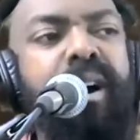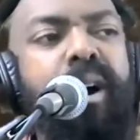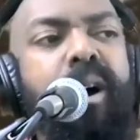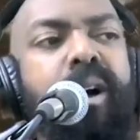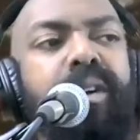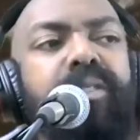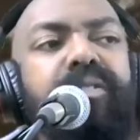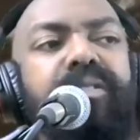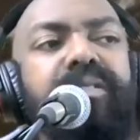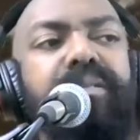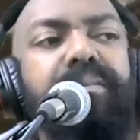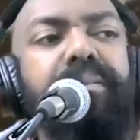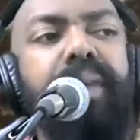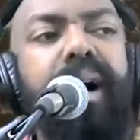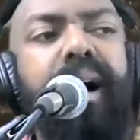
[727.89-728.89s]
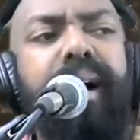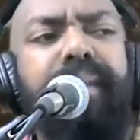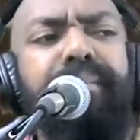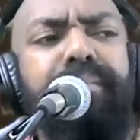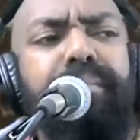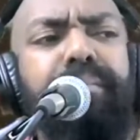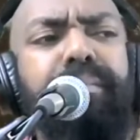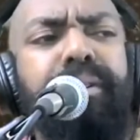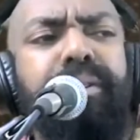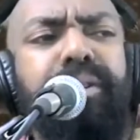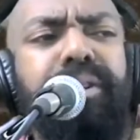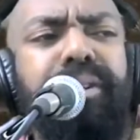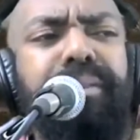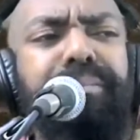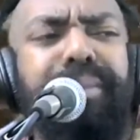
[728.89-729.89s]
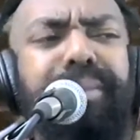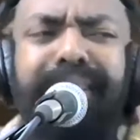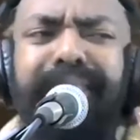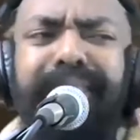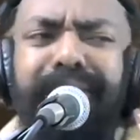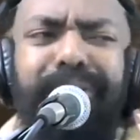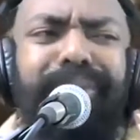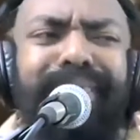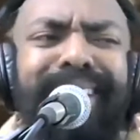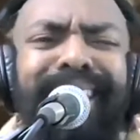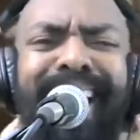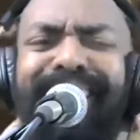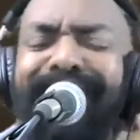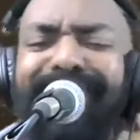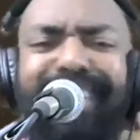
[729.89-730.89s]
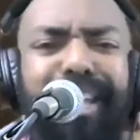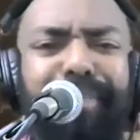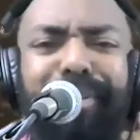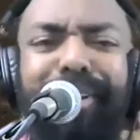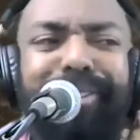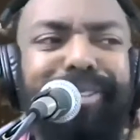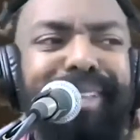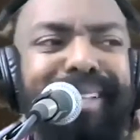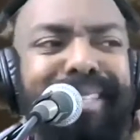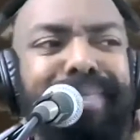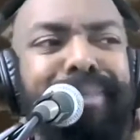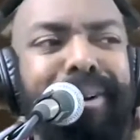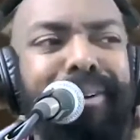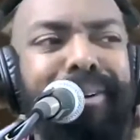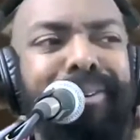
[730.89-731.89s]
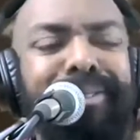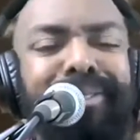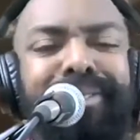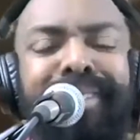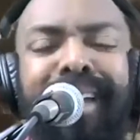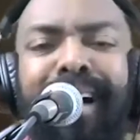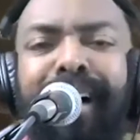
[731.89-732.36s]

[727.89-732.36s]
Arnold Mungioli, I think that's how you pronounce your last name, Arnold.